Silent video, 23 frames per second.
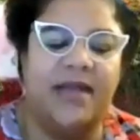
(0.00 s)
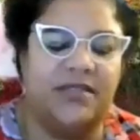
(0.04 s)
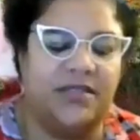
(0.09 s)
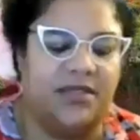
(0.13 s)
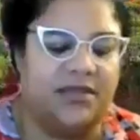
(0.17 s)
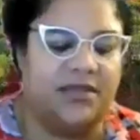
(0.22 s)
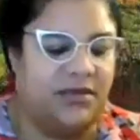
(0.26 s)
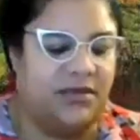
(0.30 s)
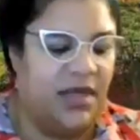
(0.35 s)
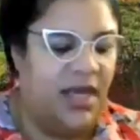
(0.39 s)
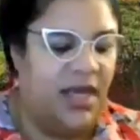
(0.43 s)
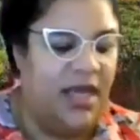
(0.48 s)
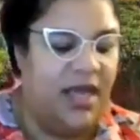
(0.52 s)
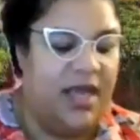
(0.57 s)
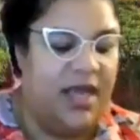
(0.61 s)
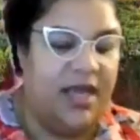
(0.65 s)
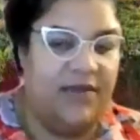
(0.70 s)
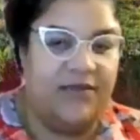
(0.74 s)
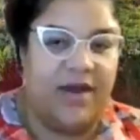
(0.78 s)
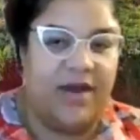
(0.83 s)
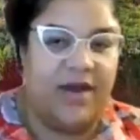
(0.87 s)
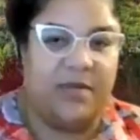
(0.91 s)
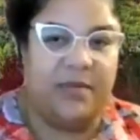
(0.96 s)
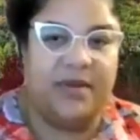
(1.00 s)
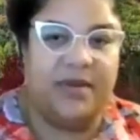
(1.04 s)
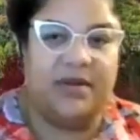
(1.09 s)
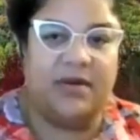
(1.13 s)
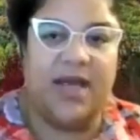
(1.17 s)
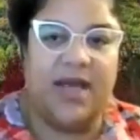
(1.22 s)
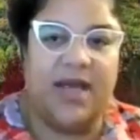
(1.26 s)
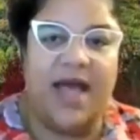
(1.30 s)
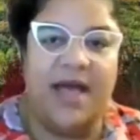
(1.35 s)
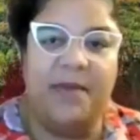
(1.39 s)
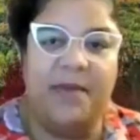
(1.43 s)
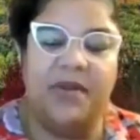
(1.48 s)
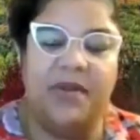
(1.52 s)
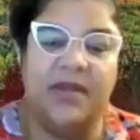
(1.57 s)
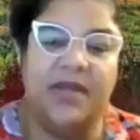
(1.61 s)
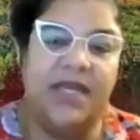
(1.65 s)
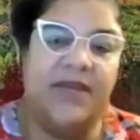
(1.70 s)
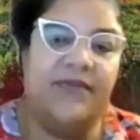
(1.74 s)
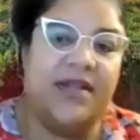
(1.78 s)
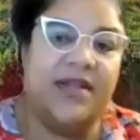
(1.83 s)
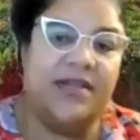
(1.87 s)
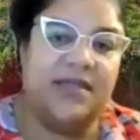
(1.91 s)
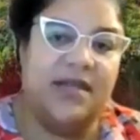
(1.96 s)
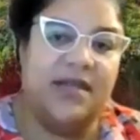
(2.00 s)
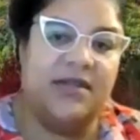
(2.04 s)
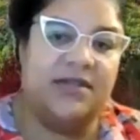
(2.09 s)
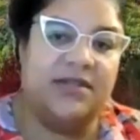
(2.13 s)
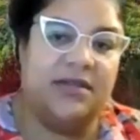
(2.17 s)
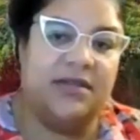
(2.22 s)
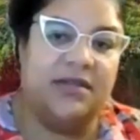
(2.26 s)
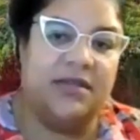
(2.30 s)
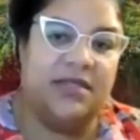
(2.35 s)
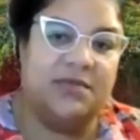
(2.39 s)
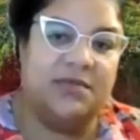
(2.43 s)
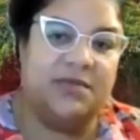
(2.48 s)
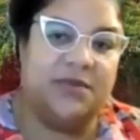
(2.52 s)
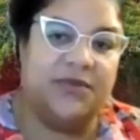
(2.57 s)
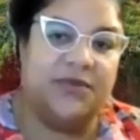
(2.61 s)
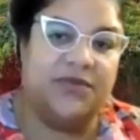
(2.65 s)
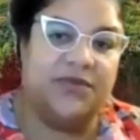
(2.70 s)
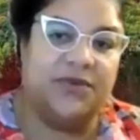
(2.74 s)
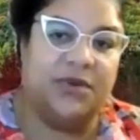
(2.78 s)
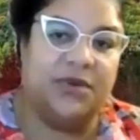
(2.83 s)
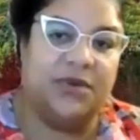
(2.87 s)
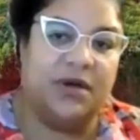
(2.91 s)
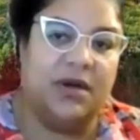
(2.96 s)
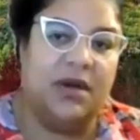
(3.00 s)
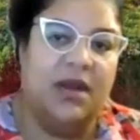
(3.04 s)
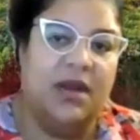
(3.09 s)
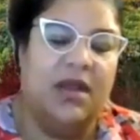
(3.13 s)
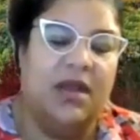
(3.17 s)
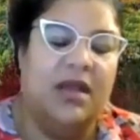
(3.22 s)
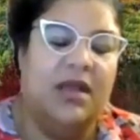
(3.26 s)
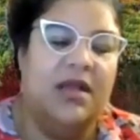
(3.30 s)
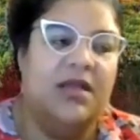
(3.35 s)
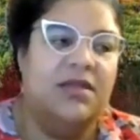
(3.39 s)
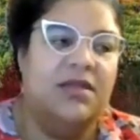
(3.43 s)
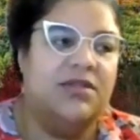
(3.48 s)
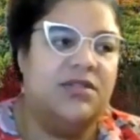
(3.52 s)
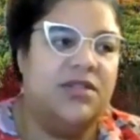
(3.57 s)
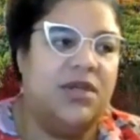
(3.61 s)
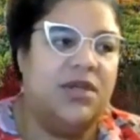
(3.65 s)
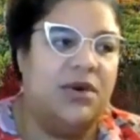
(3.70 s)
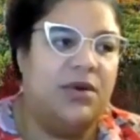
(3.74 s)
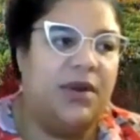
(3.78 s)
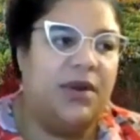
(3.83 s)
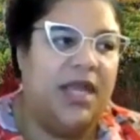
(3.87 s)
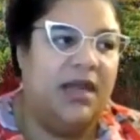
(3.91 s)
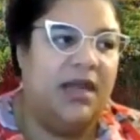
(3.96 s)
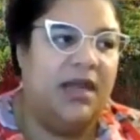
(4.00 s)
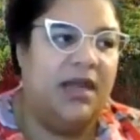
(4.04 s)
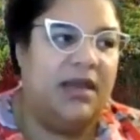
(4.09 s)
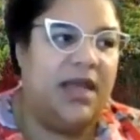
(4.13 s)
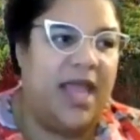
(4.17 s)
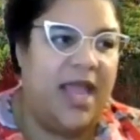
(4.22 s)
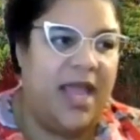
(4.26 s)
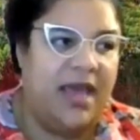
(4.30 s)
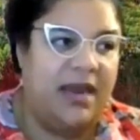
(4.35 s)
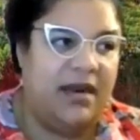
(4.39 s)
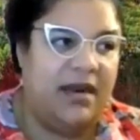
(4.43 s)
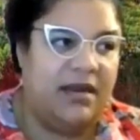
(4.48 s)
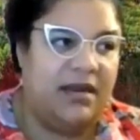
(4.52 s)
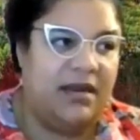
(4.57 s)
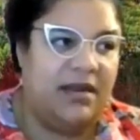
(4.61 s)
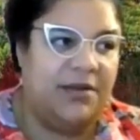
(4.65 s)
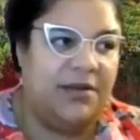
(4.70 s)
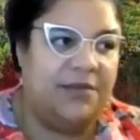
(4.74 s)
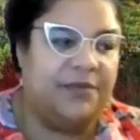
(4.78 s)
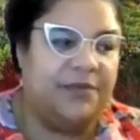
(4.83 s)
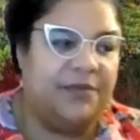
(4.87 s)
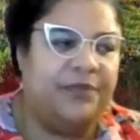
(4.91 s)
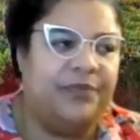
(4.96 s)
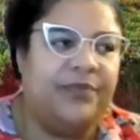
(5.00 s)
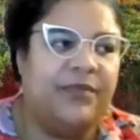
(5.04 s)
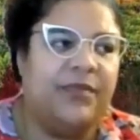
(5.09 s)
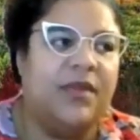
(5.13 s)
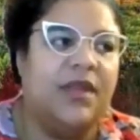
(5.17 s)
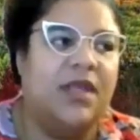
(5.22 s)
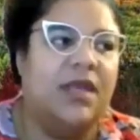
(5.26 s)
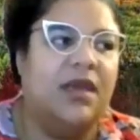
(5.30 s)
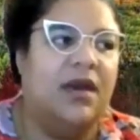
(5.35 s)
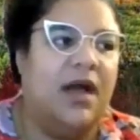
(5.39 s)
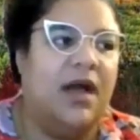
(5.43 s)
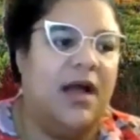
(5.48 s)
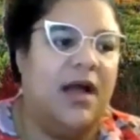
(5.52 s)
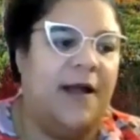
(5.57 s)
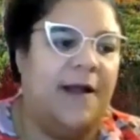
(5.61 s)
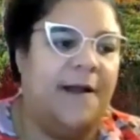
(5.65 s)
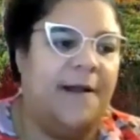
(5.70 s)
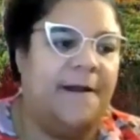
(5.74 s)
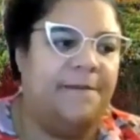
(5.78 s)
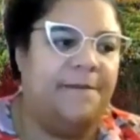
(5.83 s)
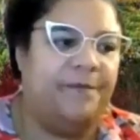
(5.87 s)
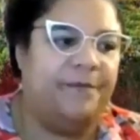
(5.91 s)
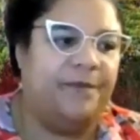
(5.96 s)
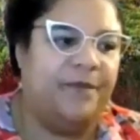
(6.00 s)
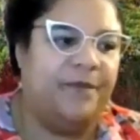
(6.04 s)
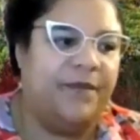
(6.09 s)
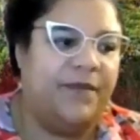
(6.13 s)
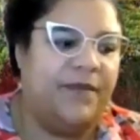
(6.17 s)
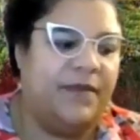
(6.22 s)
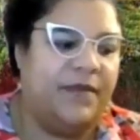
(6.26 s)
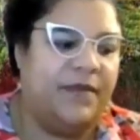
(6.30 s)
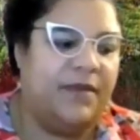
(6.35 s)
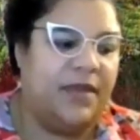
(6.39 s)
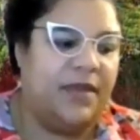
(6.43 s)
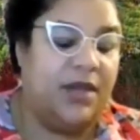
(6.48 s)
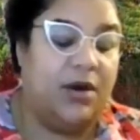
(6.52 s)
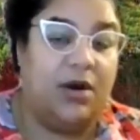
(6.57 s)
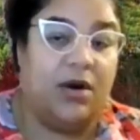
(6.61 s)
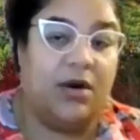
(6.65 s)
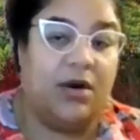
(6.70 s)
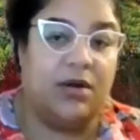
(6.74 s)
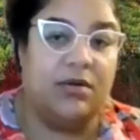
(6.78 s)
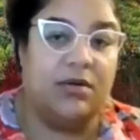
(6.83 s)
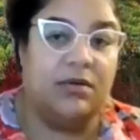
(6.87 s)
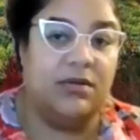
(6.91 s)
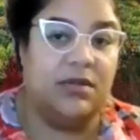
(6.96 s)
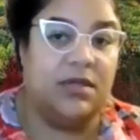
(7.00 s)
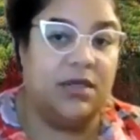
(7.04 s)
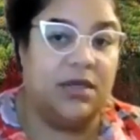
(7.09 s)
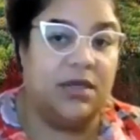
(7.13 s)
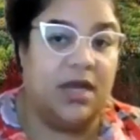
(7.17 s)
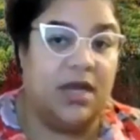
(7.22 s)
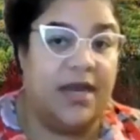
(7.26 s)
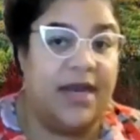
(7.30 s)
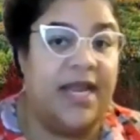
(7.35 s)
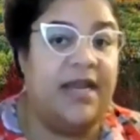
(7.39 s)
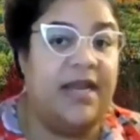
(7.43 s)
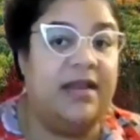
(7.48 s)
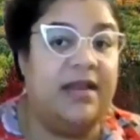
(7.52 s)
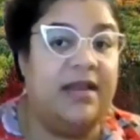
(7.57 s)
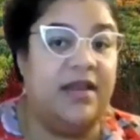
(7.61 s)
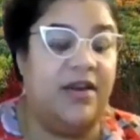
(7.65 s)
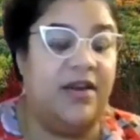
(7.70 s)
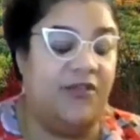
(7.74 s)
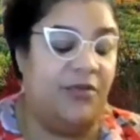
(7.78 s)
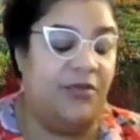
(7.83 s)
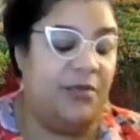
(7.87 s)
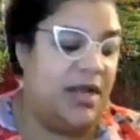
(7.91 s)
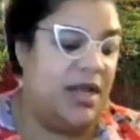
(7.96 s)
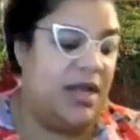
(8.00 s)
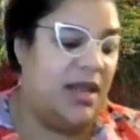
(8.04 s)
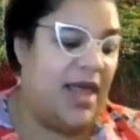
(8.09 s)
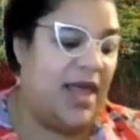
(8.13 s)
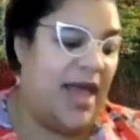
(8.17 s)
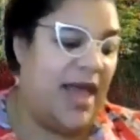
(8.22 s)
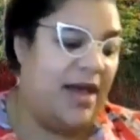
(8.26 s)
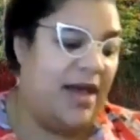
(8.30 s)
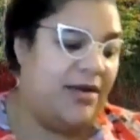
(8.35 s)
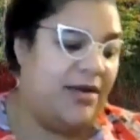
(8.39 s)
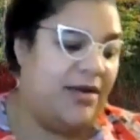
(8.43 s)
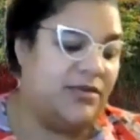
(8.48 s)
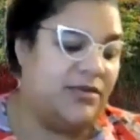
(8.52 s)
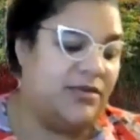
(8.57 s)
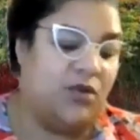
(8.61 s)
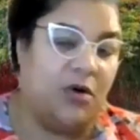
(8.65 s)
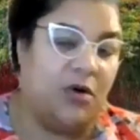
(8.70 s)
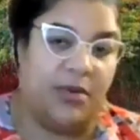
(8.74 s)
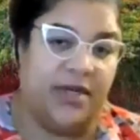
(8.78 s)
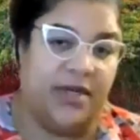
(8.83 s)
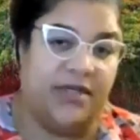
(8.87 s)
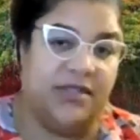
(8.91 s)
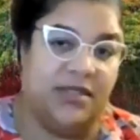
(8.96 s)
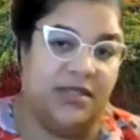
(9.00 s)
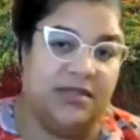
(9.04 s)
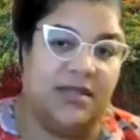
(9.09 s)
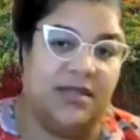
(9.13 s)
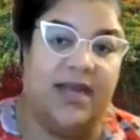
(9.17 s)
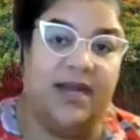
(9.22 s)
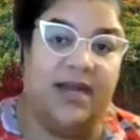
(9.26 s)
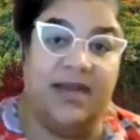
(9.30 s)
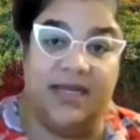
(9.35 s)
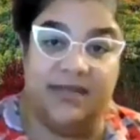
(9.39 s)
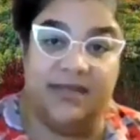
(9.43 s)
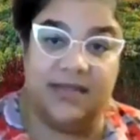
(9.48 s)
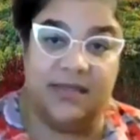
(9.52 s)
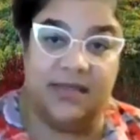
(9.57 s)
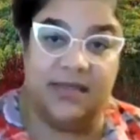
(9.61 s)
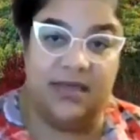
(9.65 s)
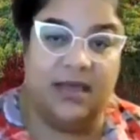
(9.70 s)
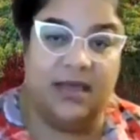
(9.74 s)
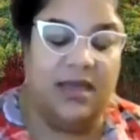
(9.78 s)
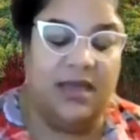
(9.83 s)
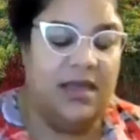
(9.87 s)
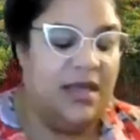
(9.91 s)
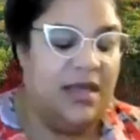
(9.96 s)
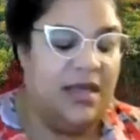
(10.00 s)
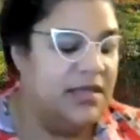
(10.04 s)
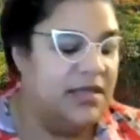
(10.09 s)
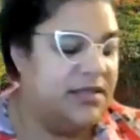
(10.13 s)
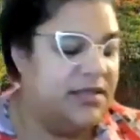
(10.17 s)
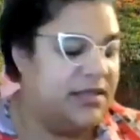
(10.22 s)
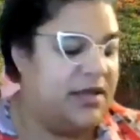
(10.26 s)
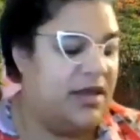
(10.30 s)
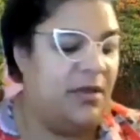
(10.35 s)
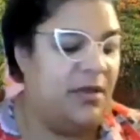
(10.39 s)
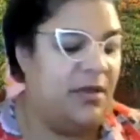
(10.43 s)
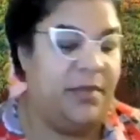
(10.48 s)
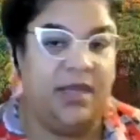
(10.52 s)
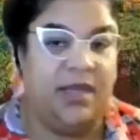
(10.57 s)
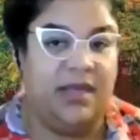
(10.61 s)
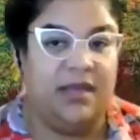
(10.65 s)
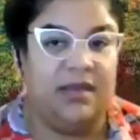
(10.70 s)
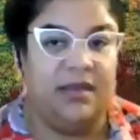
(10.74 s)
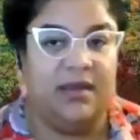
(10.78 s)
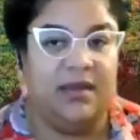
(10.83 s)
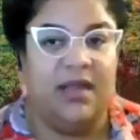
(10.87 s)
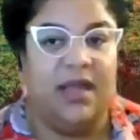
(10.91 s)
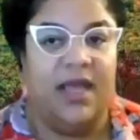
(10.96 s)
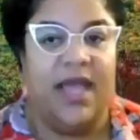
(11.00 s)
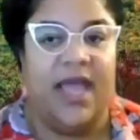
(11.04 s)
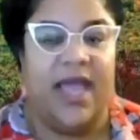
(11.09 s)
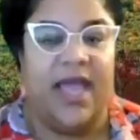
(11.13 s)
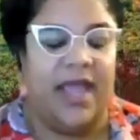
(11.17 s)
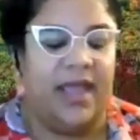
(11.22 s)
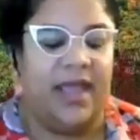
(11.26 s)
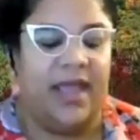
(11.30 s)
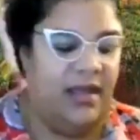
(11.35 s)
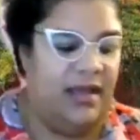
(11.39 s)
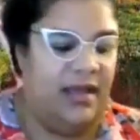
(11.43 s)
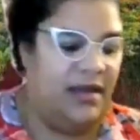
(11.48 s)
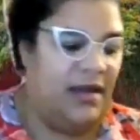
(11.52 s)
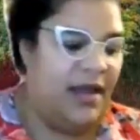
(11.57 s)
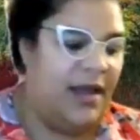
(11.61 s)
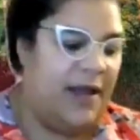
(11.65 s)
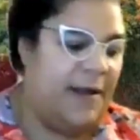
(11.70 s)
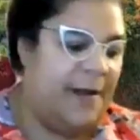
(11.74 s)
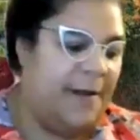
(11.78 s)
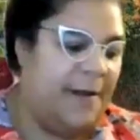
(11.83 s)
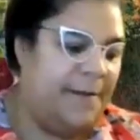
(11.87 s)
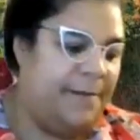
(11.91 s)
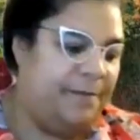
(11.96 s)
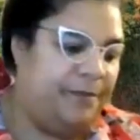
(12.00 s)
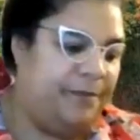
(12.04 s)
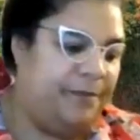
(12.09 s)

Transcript: me go back to environmental. I believe I touched on this before. So in Canada, the Canadian government allows corporations like Nestle to come in, and